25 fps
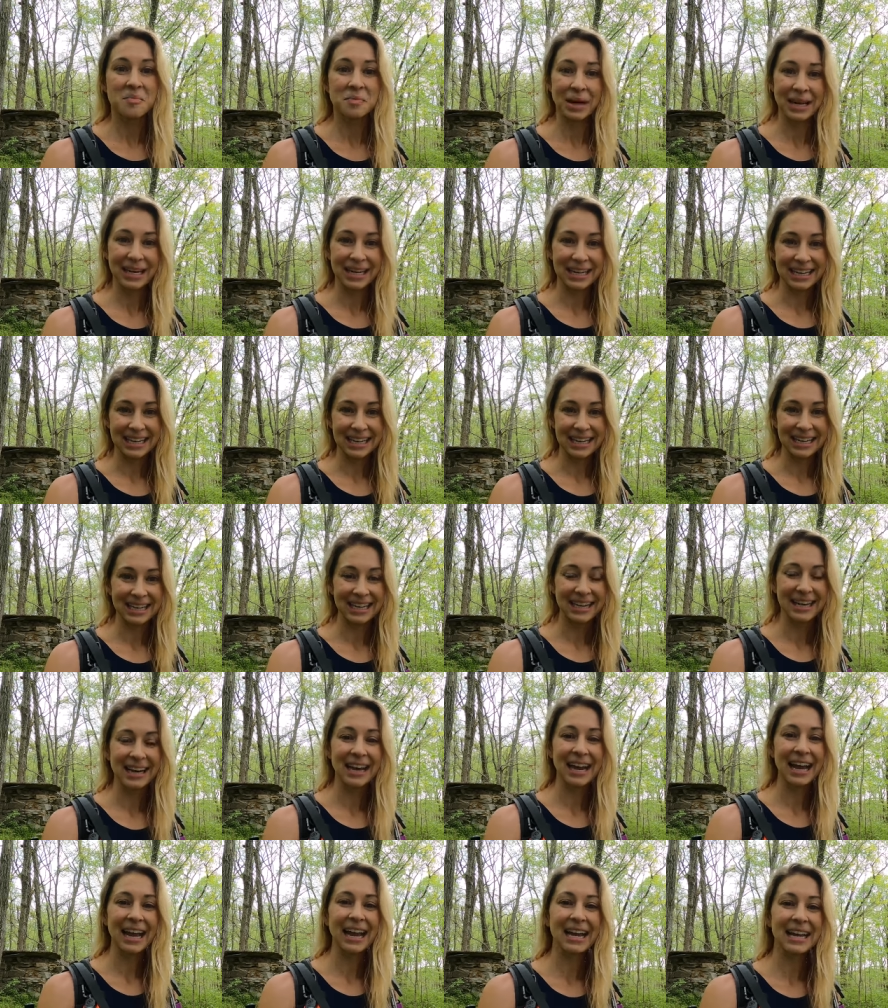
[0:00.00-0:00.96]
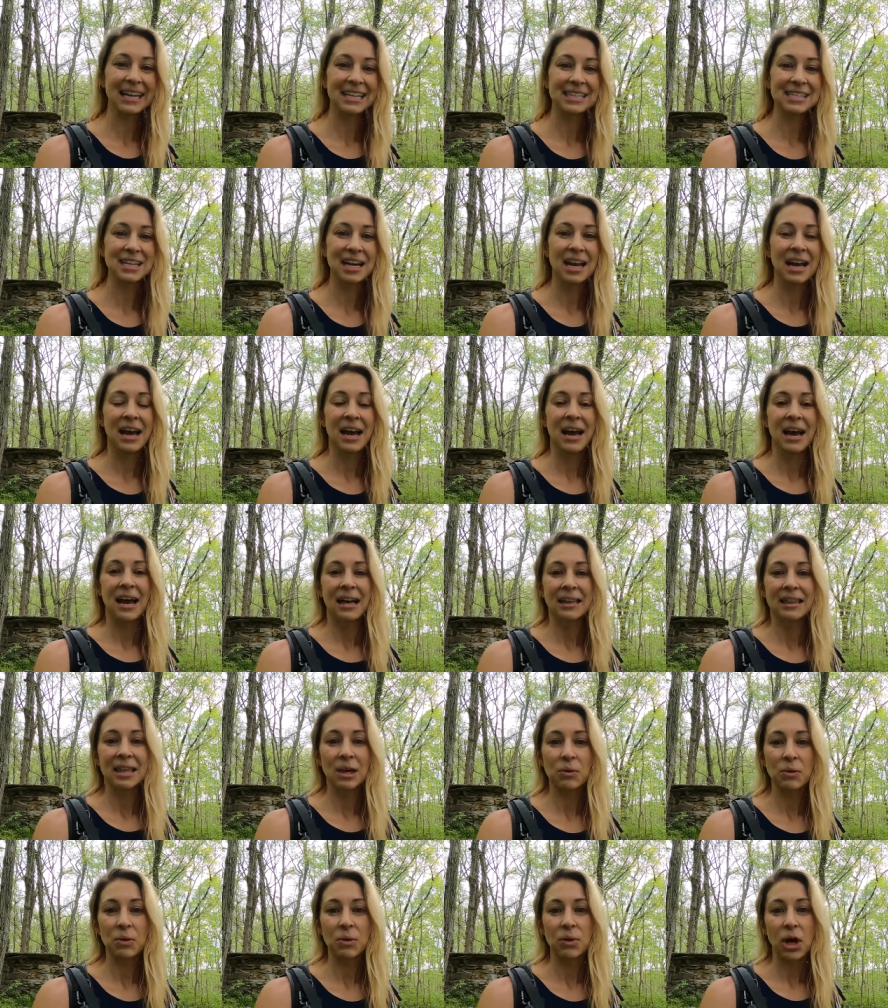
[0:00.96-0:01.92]
biking, and
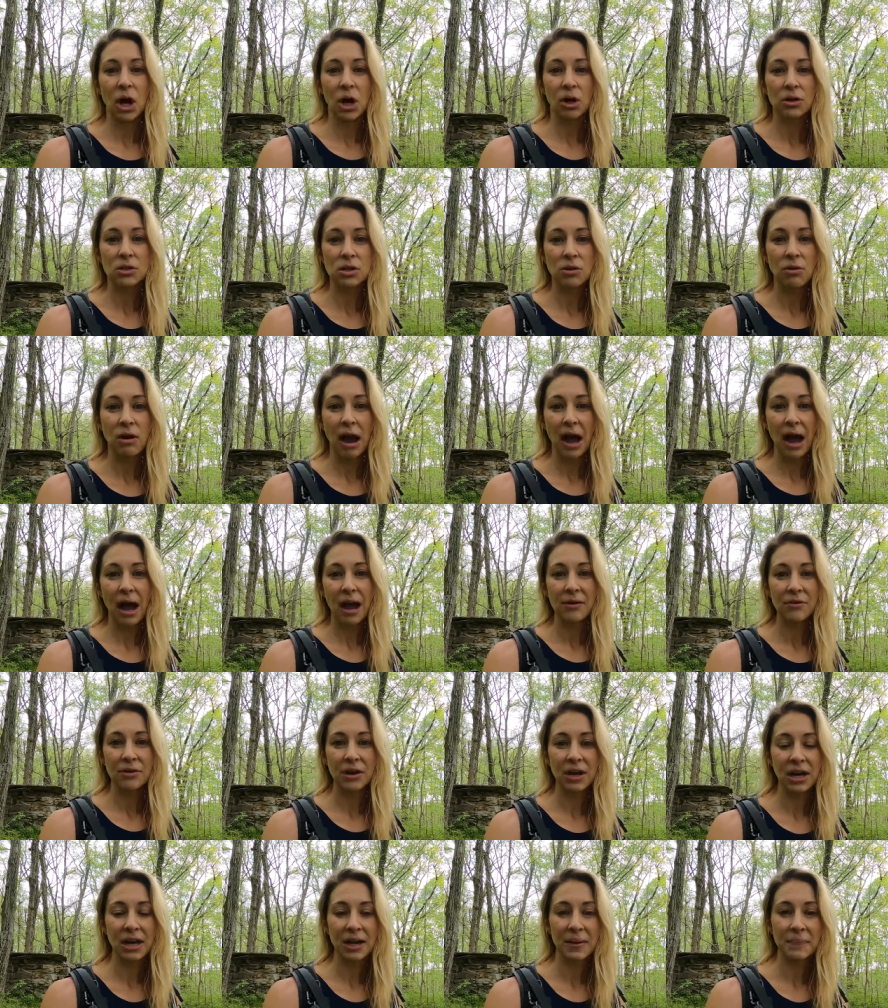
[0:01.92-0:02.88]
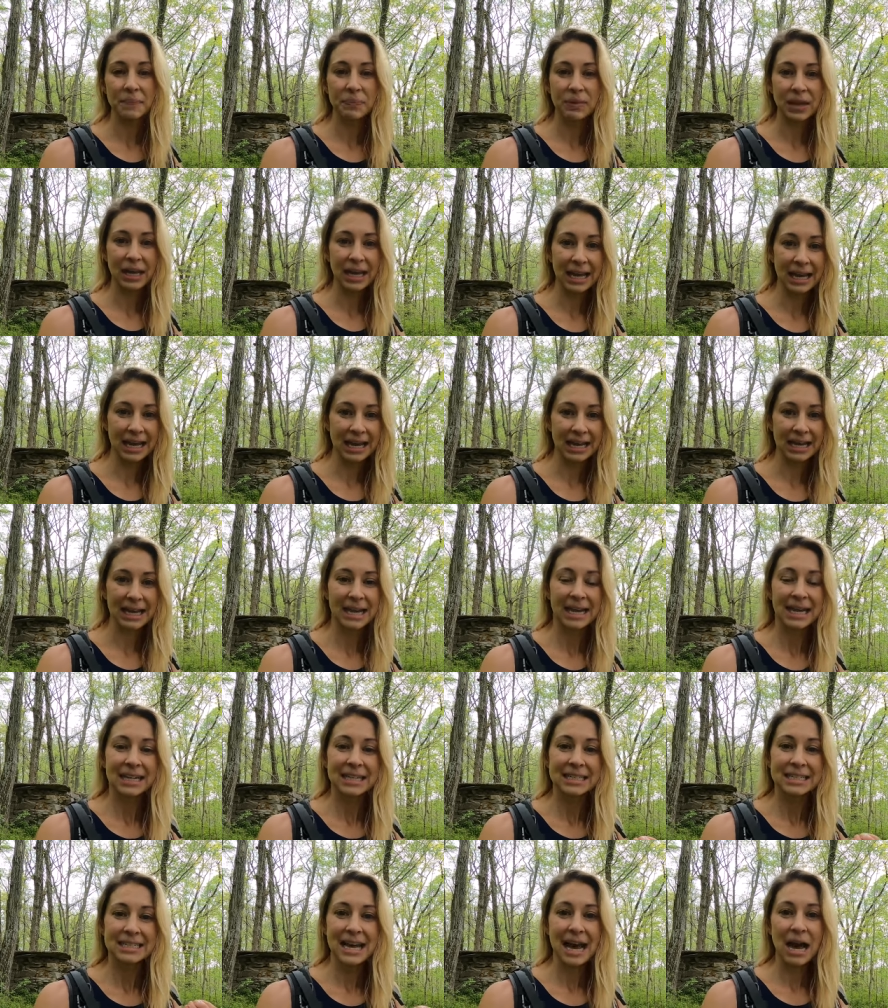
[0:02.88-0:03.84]
that we would also have a
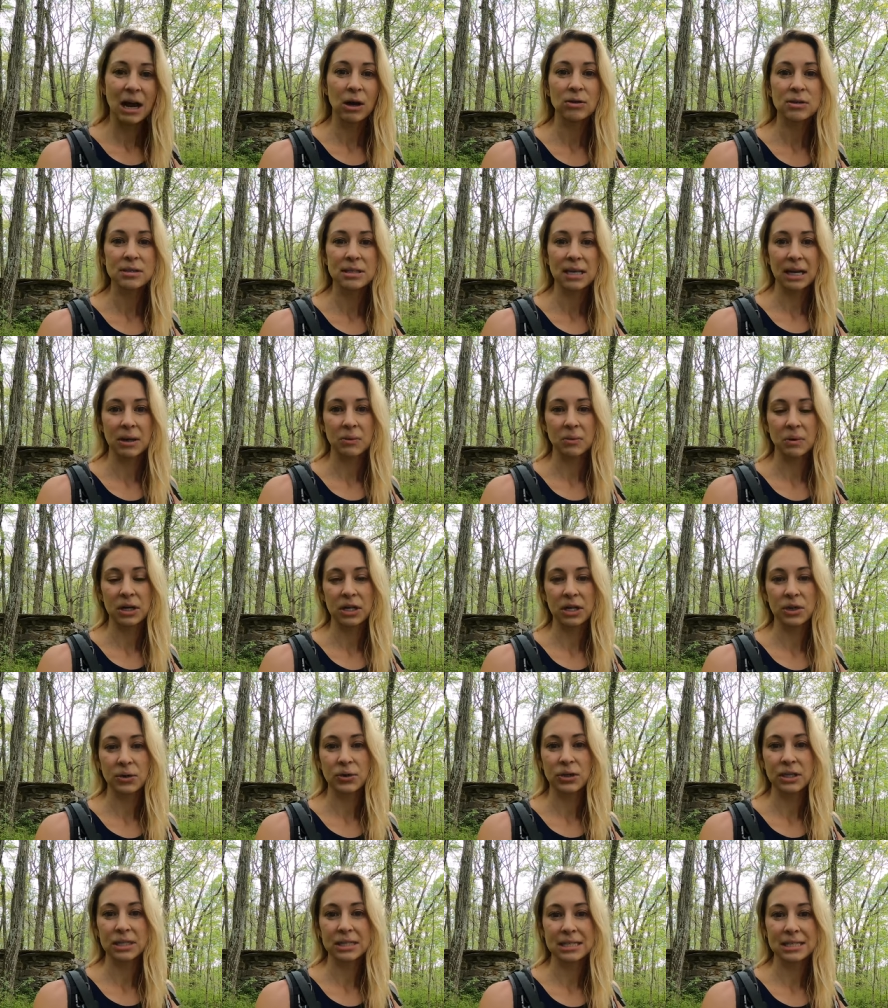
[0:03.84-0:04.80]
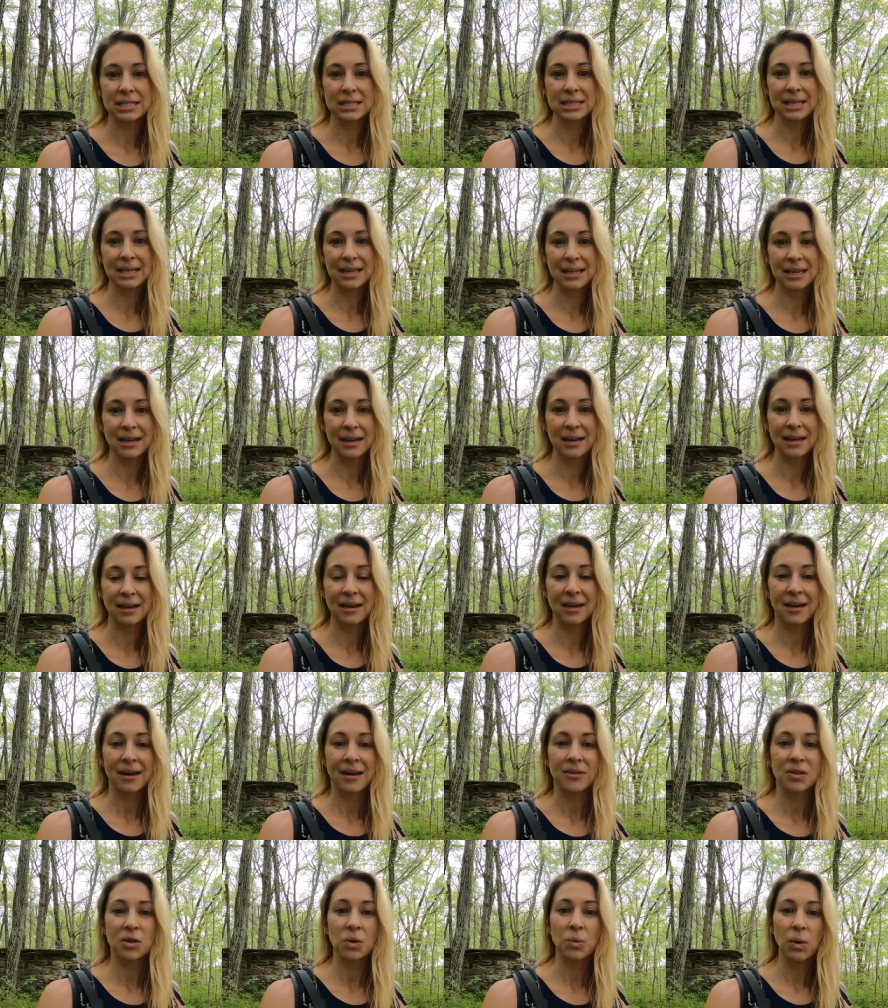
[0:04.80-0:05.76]
town site where you could see
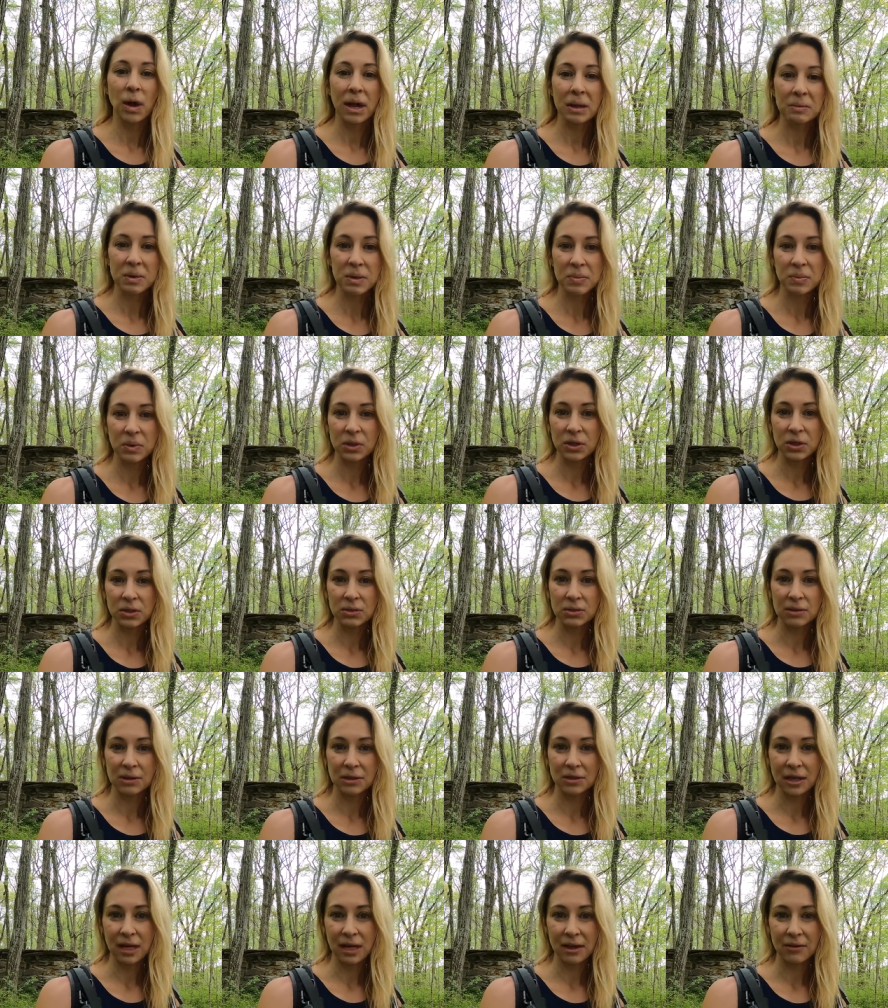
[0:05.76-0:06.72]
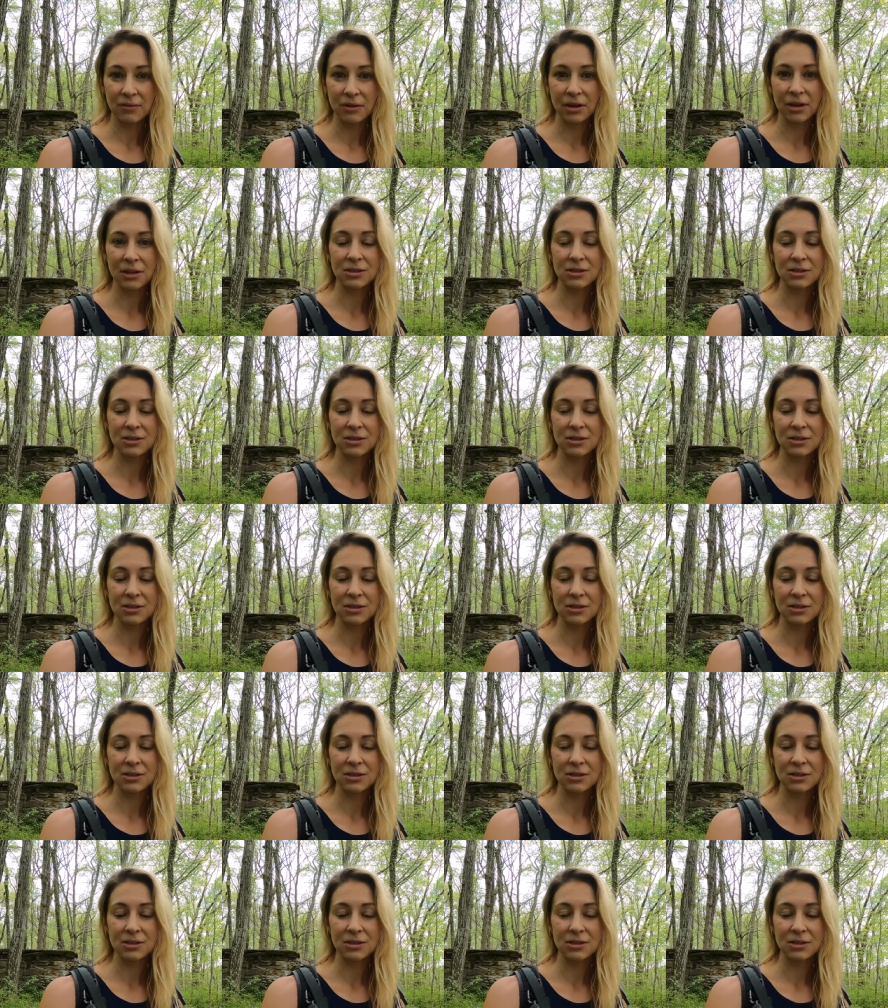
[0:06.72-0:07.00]
the way people used to live.